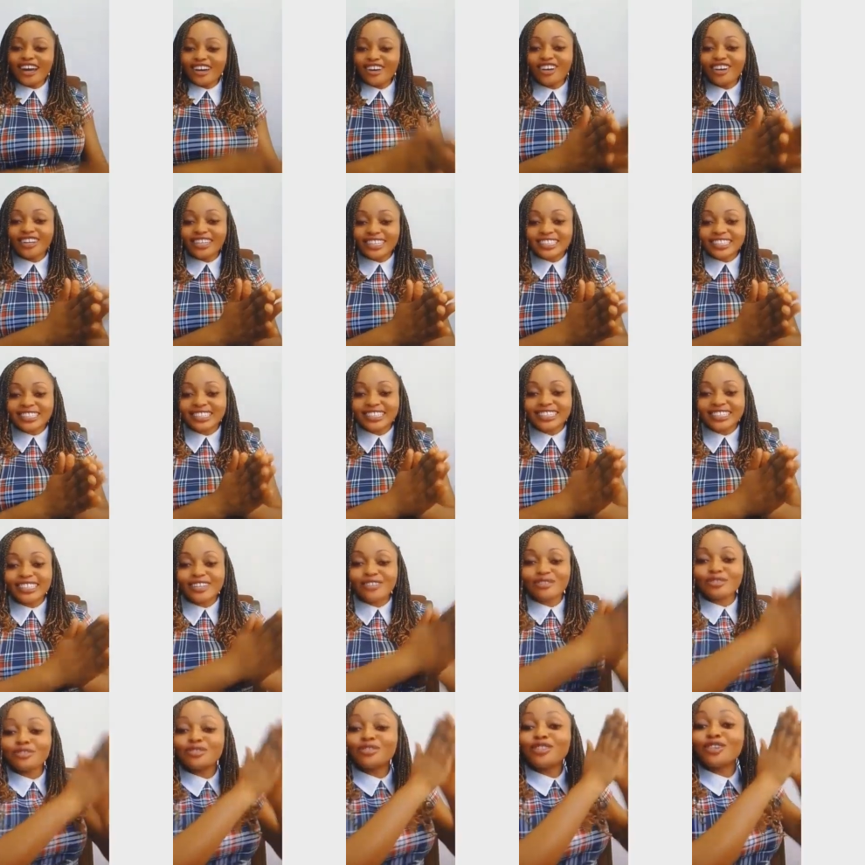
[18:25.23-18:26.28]
honestly, they
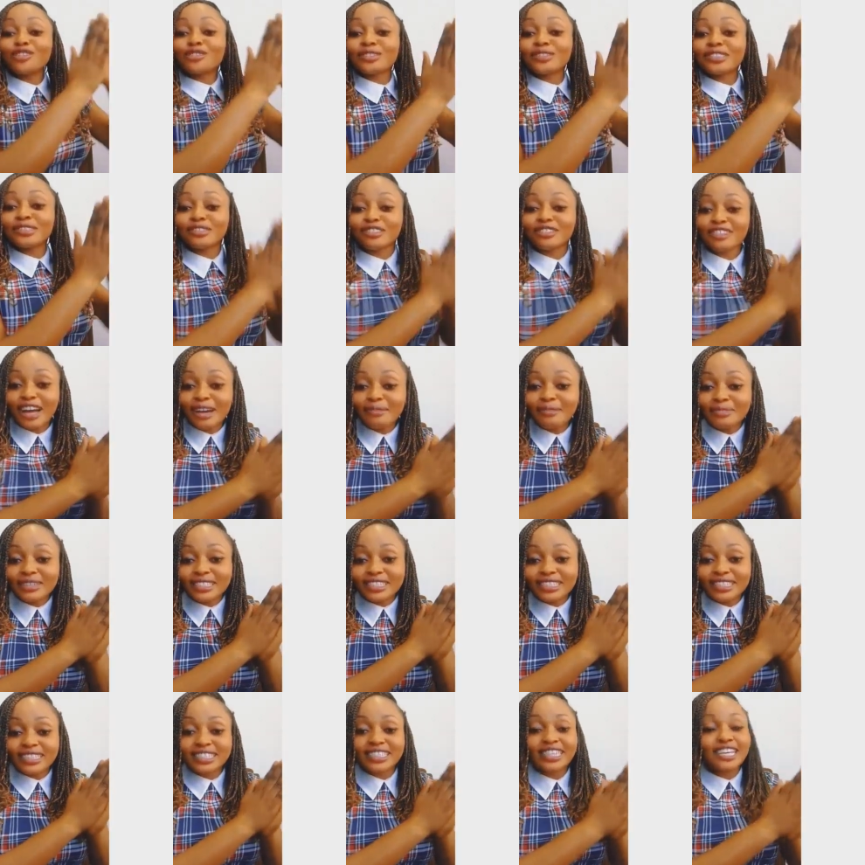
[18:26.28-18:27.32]
would go to the
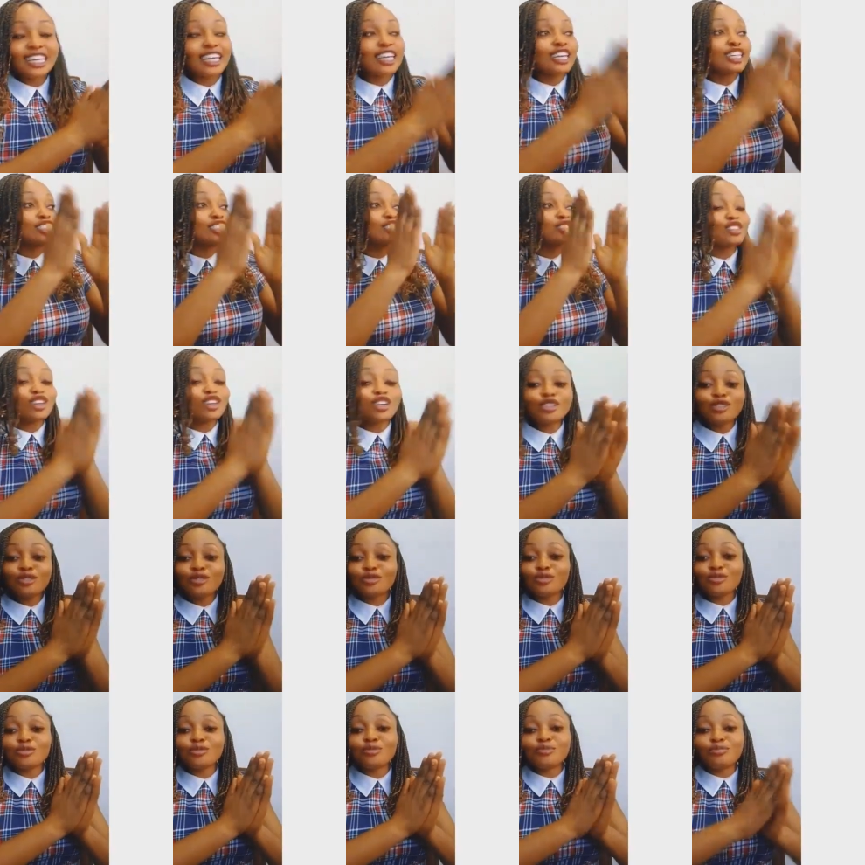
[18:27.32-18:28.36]
Grammys
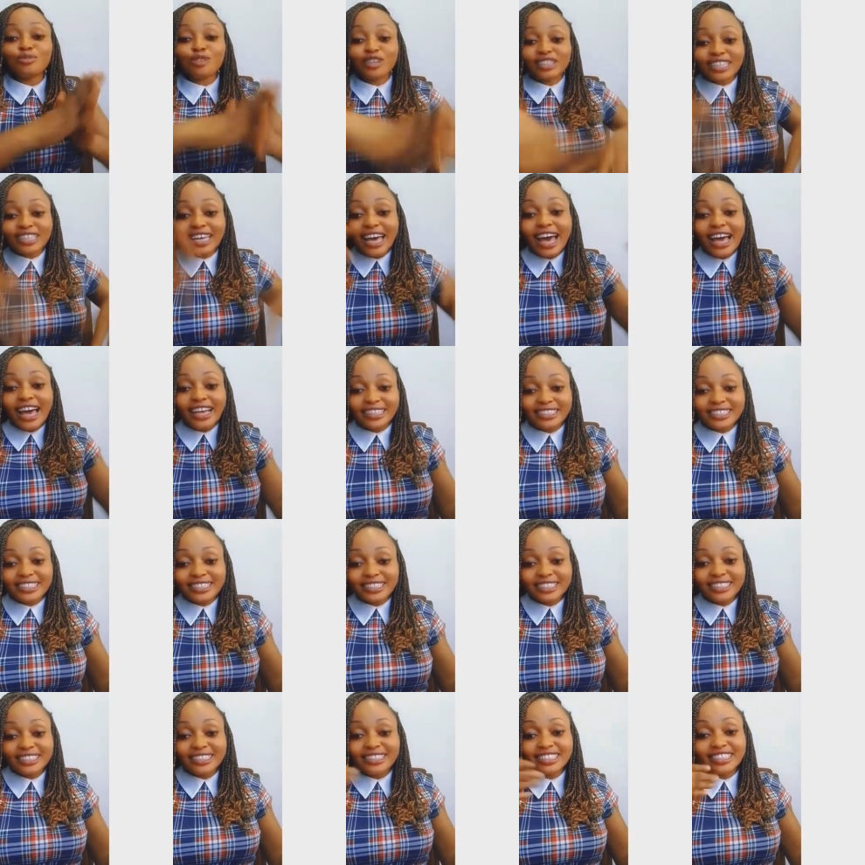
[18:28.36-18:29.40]
just to
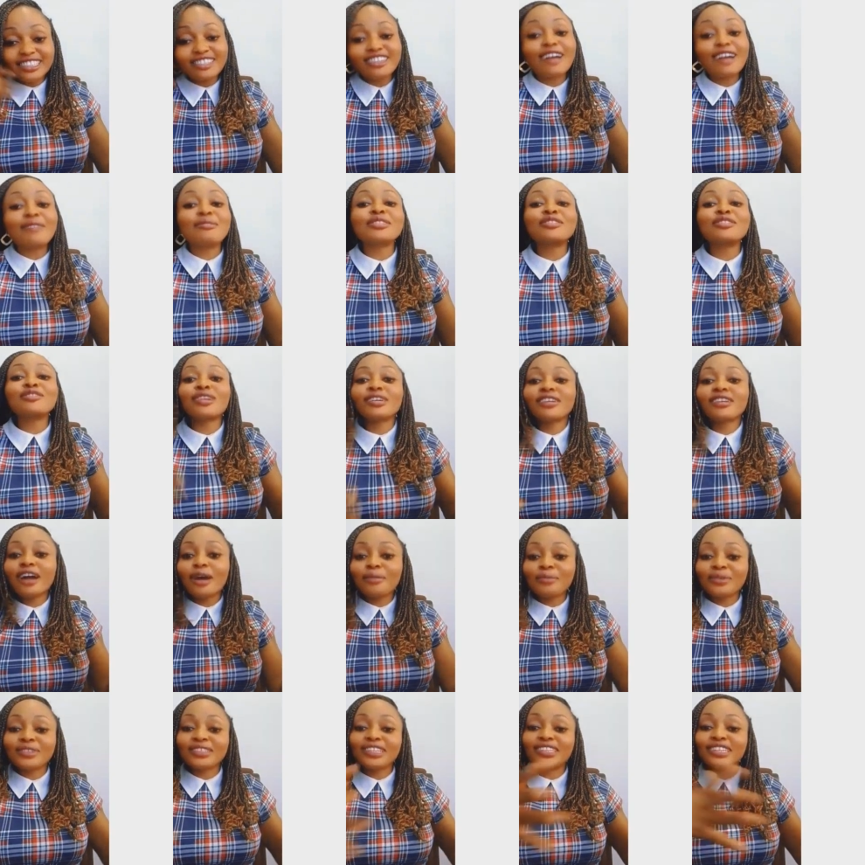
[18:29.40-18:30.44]
broadcast the Grammys red
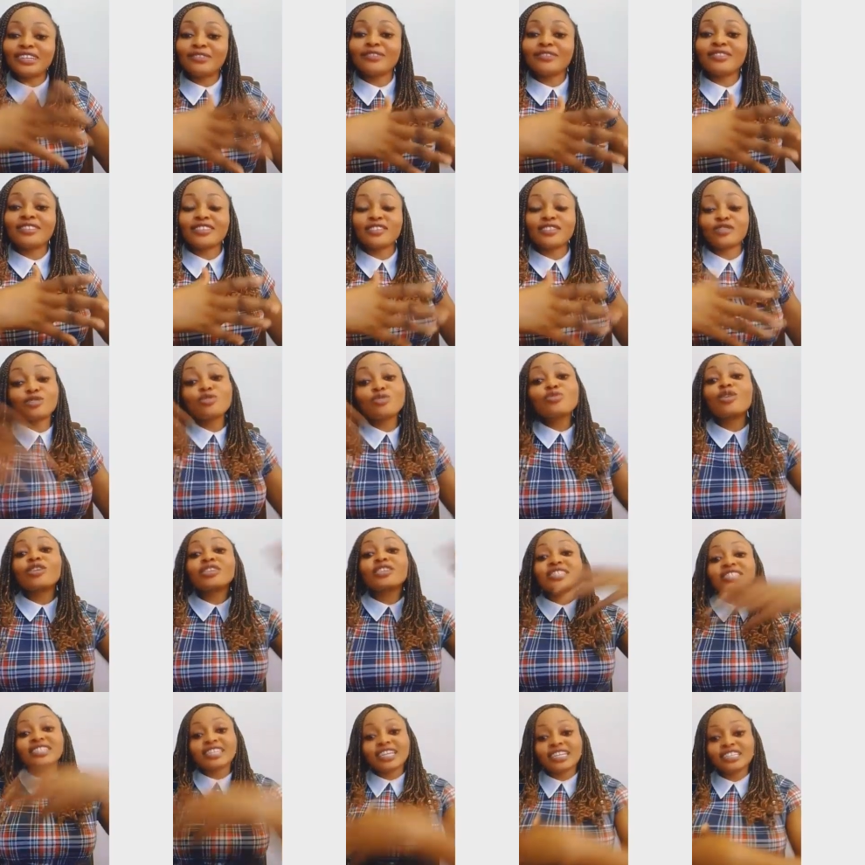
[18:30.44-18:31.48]
carpet and everything to
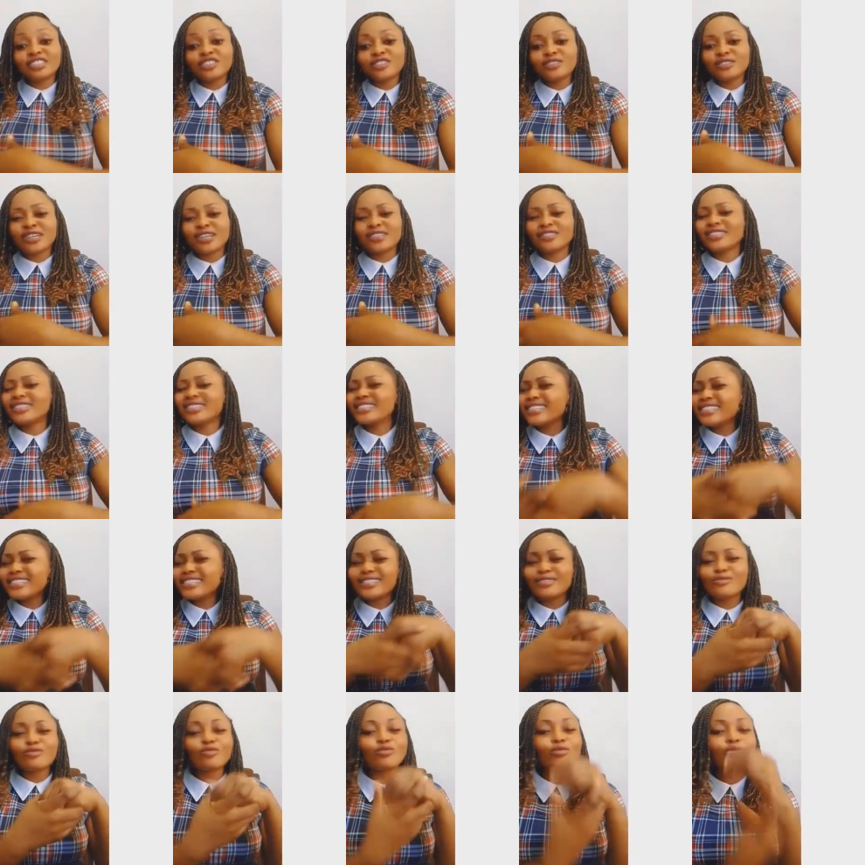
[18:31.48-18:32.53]
us in Nigeria. See
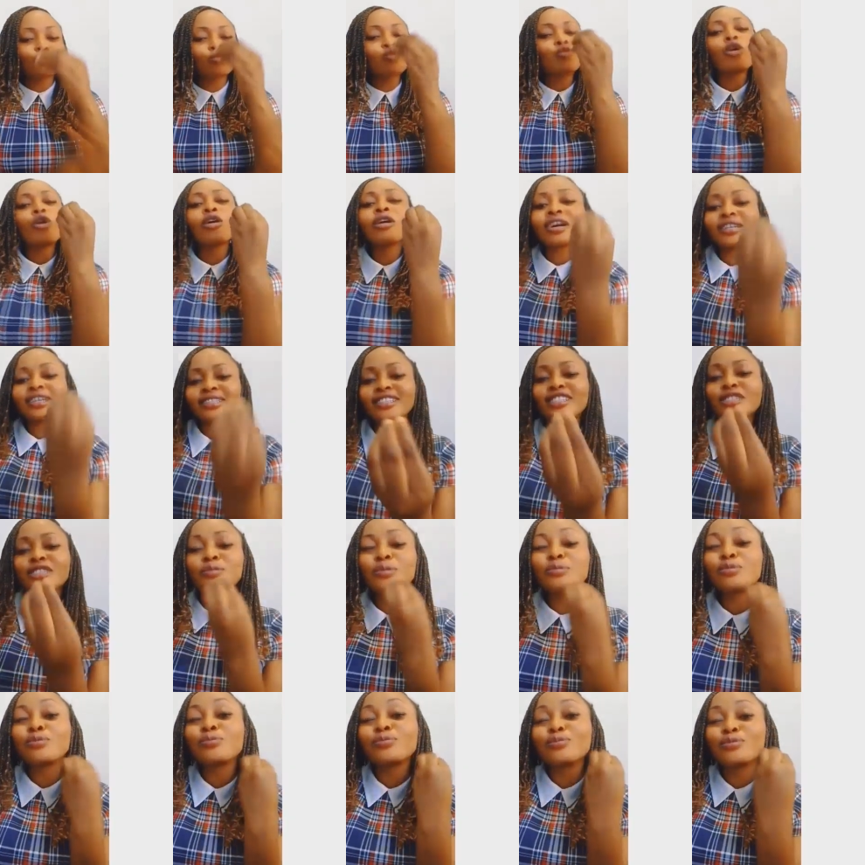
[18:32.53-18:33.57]
the work these
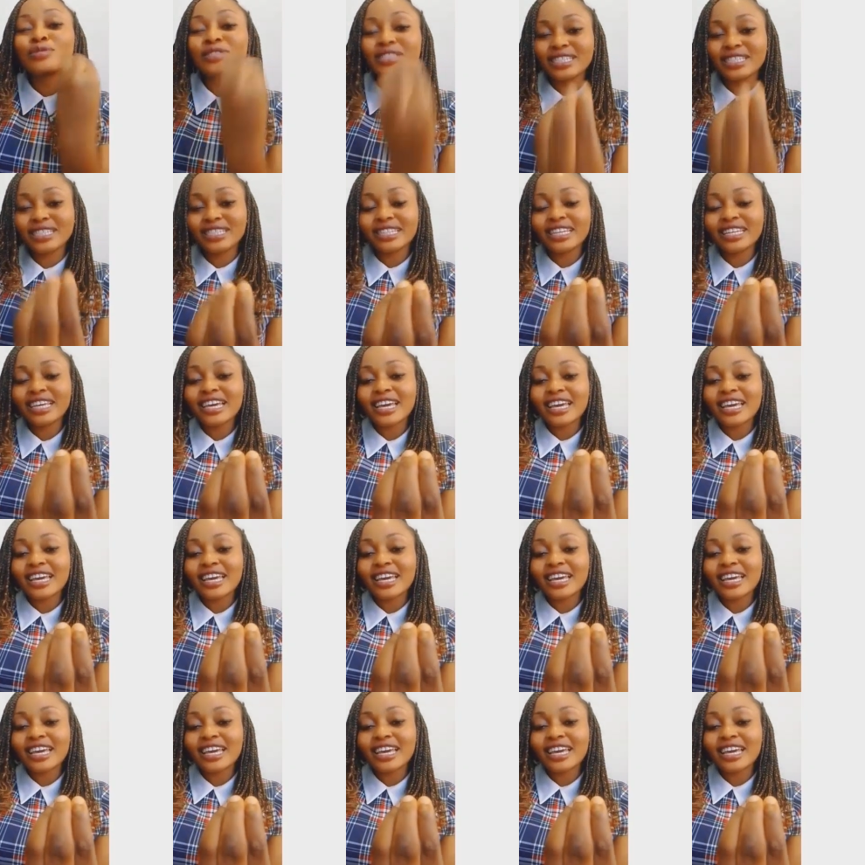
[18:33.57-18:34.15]
people put in